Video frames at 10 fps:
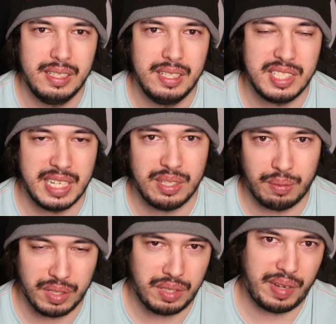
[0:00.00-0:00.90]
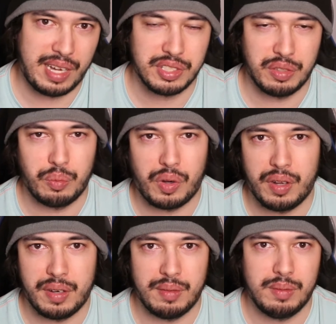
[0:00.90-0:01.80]
stayed on for
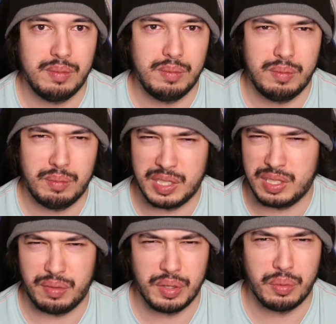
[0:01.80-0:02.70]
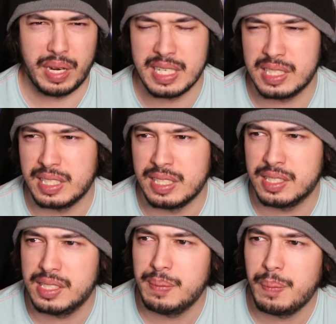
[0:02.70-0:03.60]
2001, missed a few
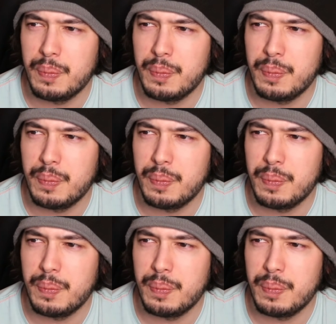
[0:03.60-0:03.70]
races,